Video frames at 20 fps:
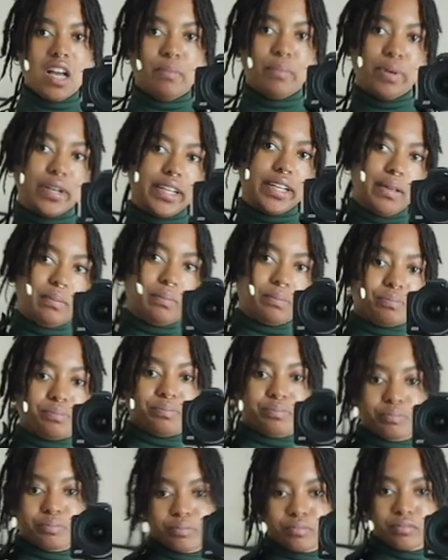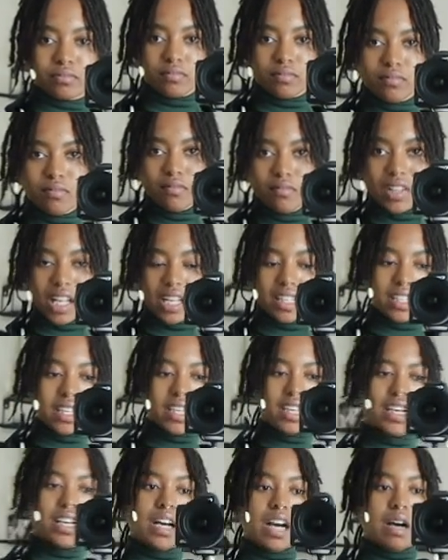But
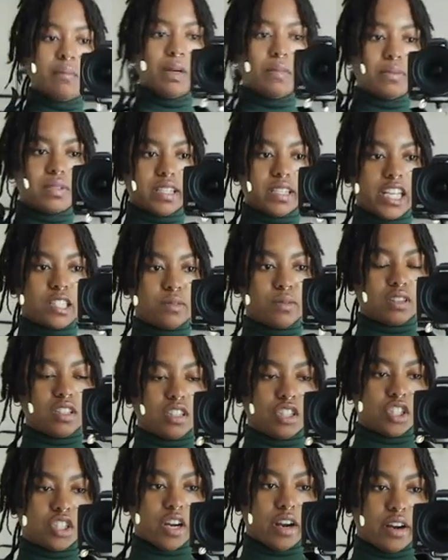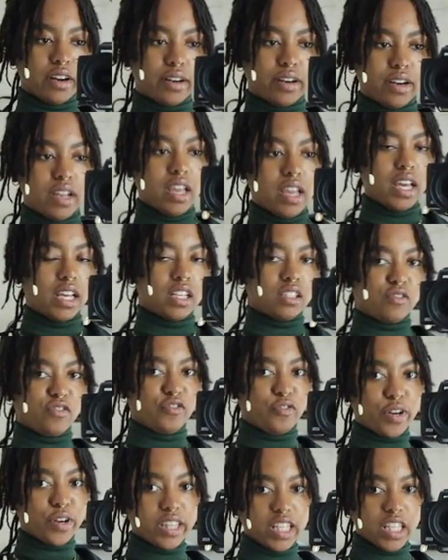yeah, I'm obsessed with this shirt. It's
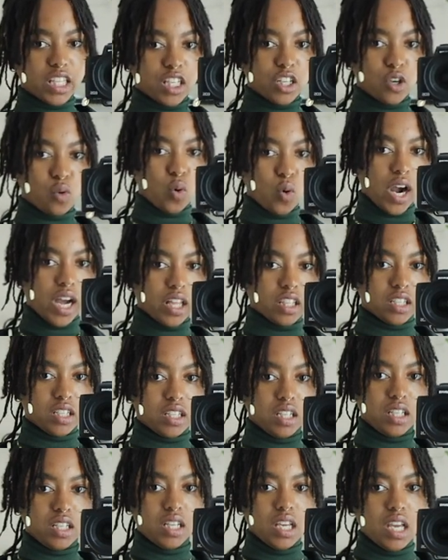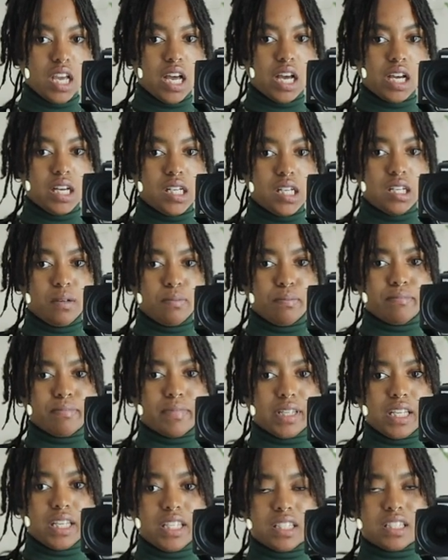really good quality.
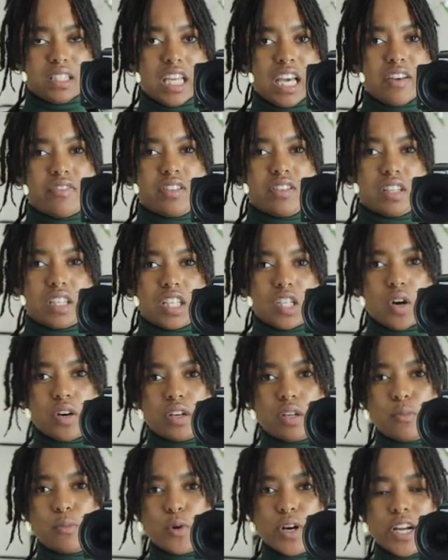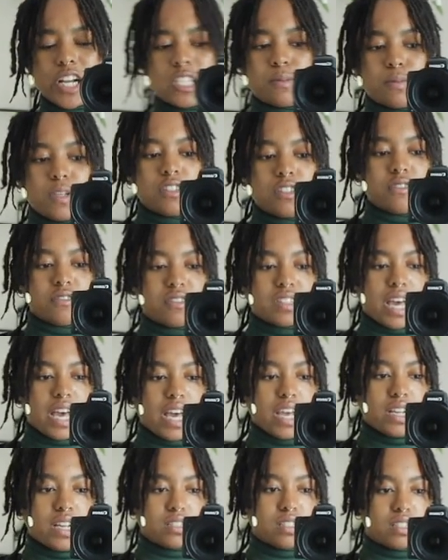Um, it's definitely on the more expensive
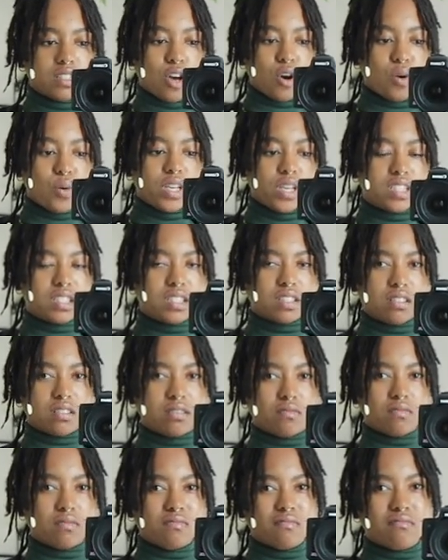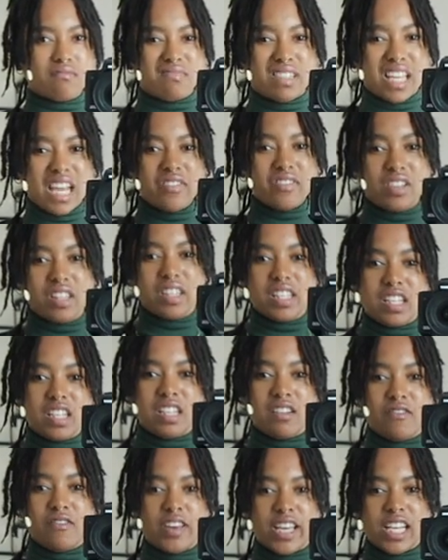side, so it's definitely an
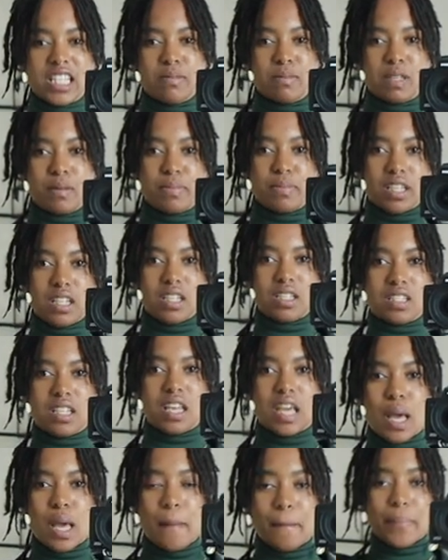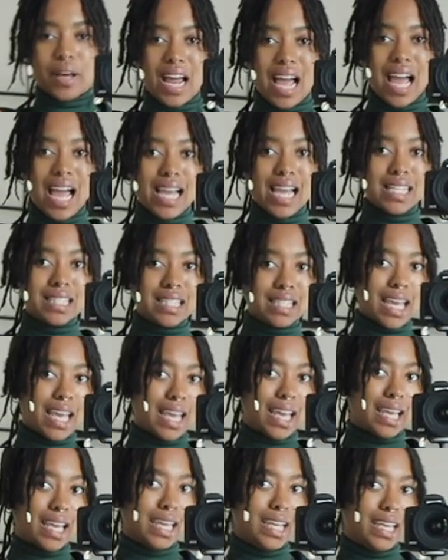investment piece. But I
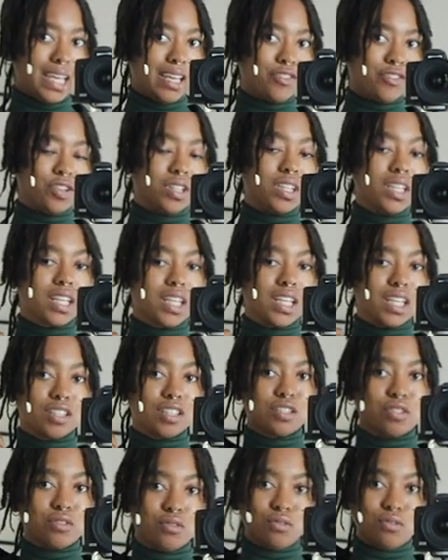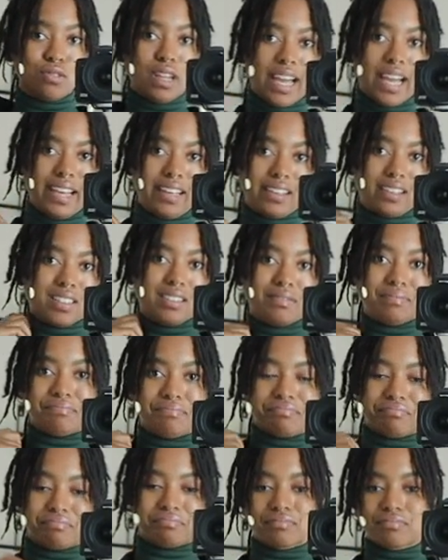say if you're looking to like
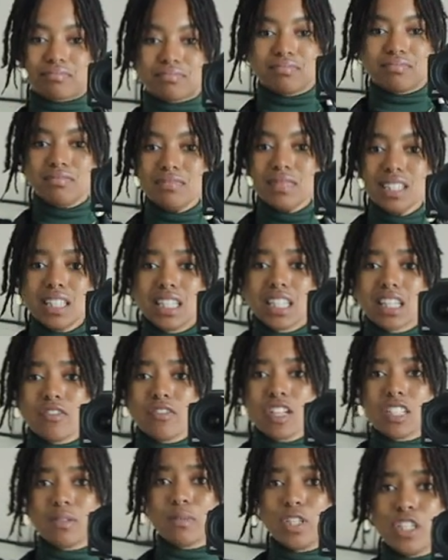looking for some